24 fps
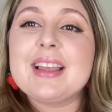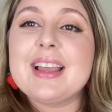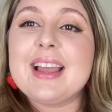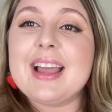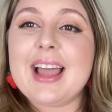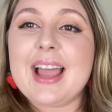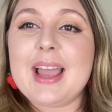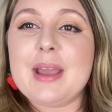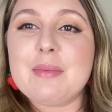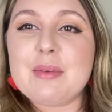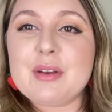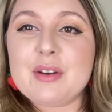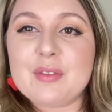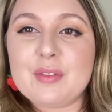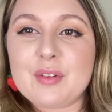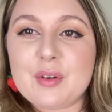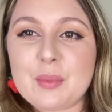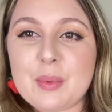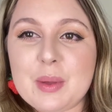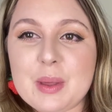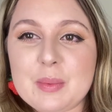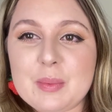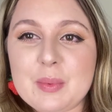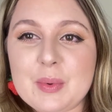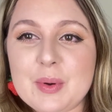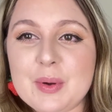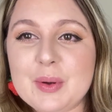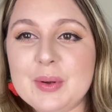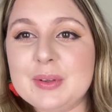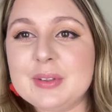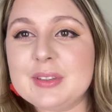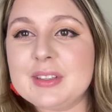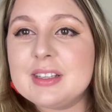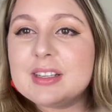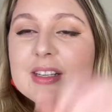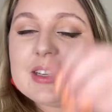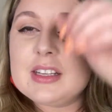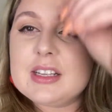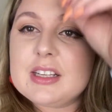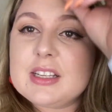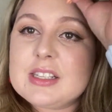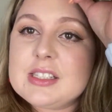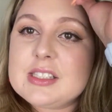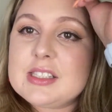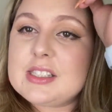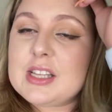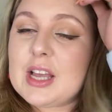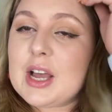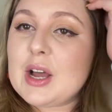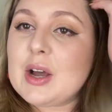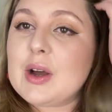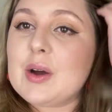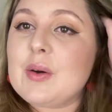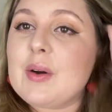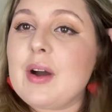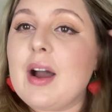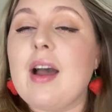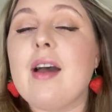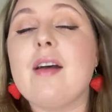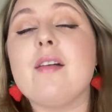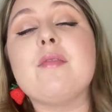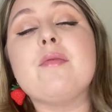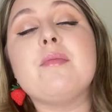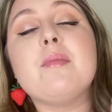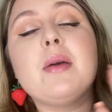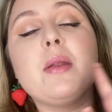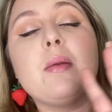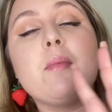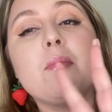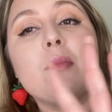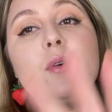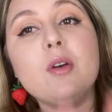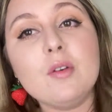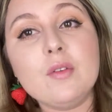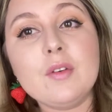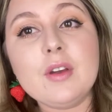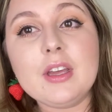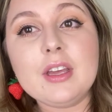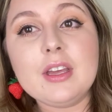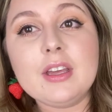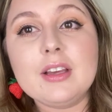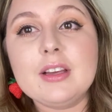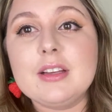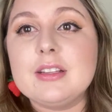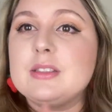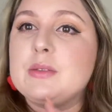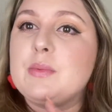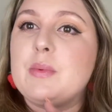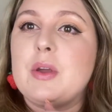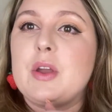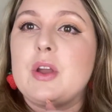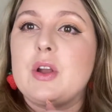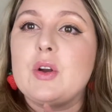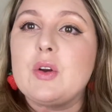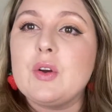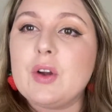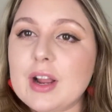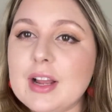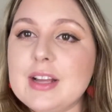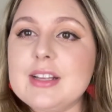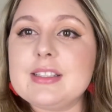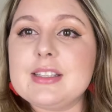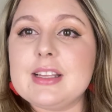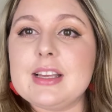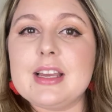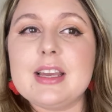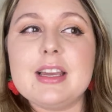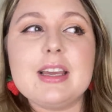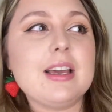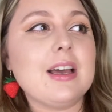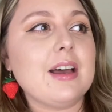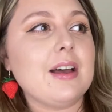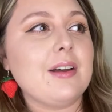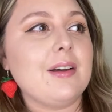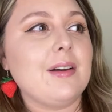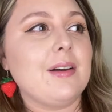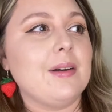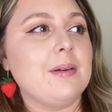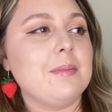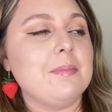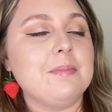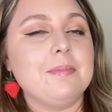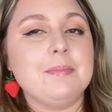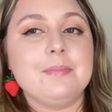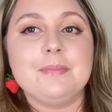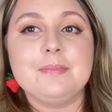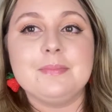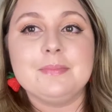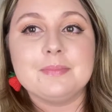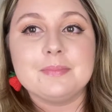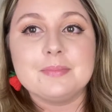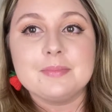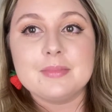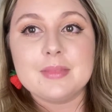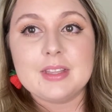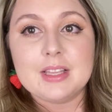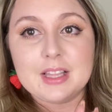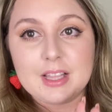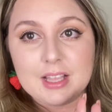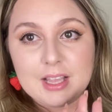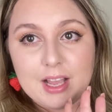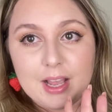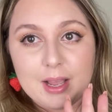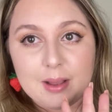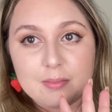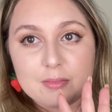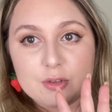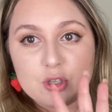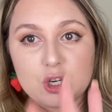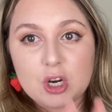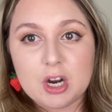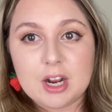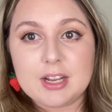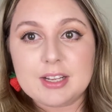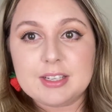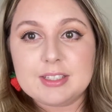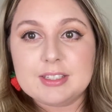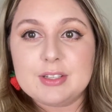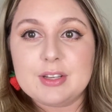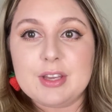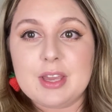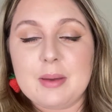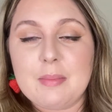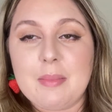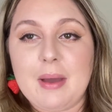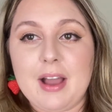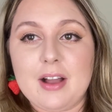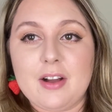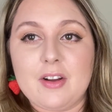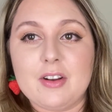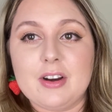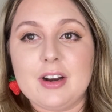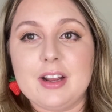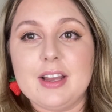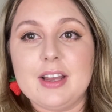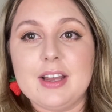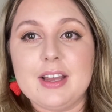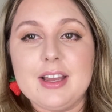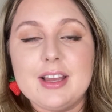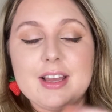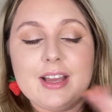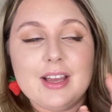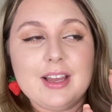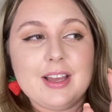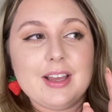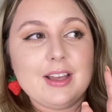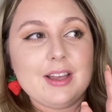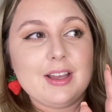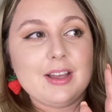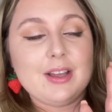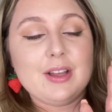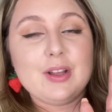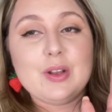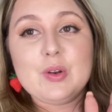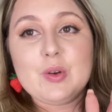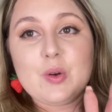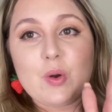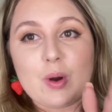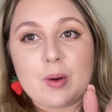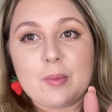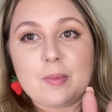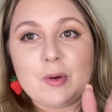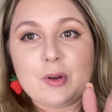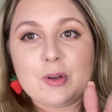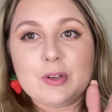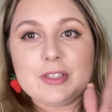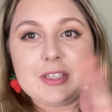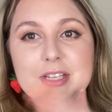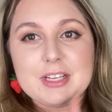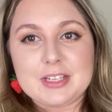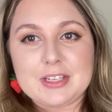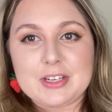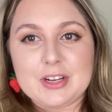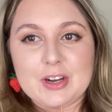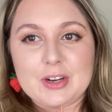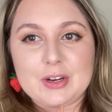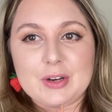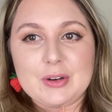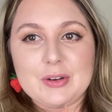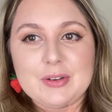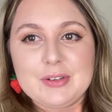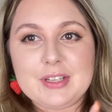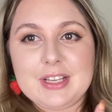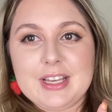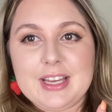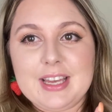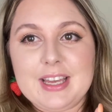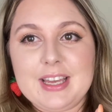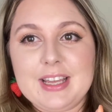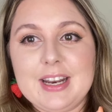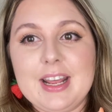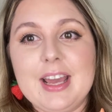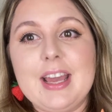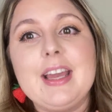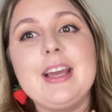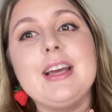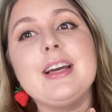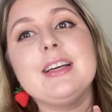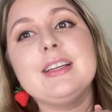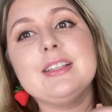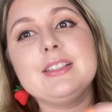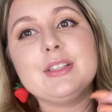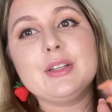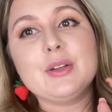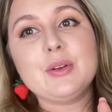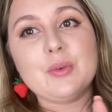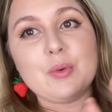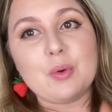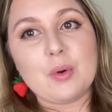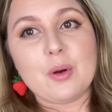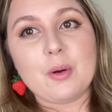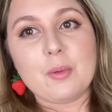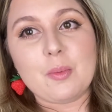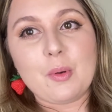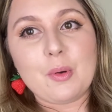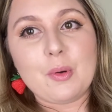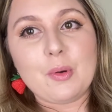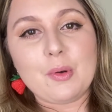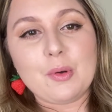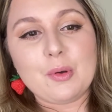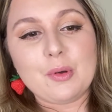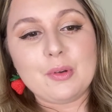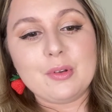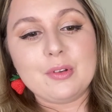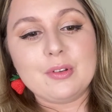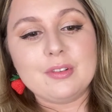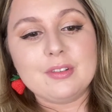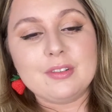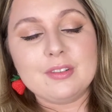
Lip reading: Hey beautiful people. So I've been moving, it's been crazy. I'm trying to get back on a normal TikTok routine and normal